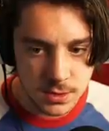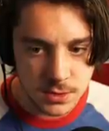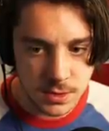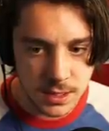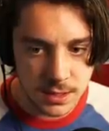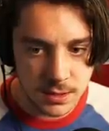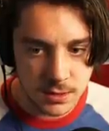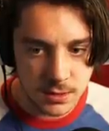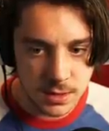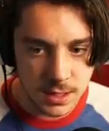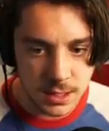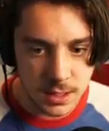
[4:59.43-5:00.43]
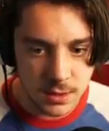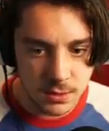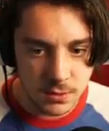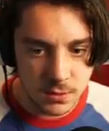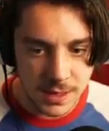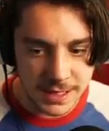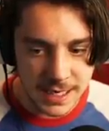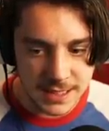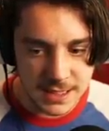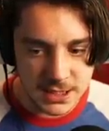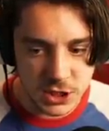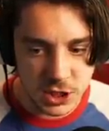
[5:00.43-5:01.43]
Do I? Hello? Why
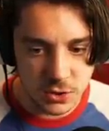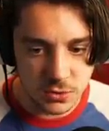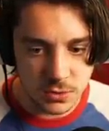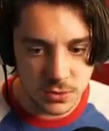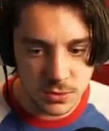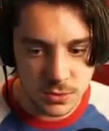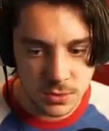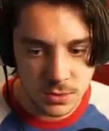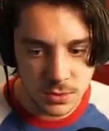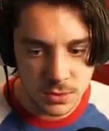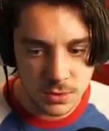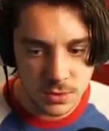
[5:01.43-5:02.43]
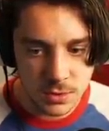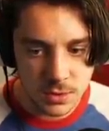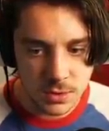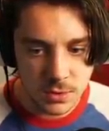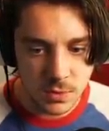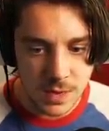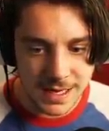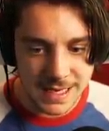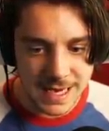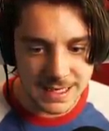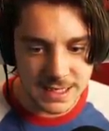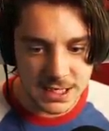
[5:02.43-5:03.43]
can't I shoot? Why
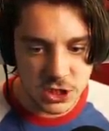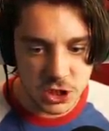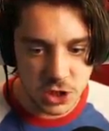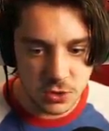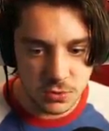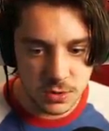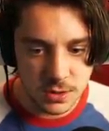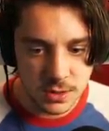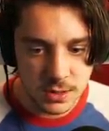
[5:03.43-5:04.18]
can't I shoot?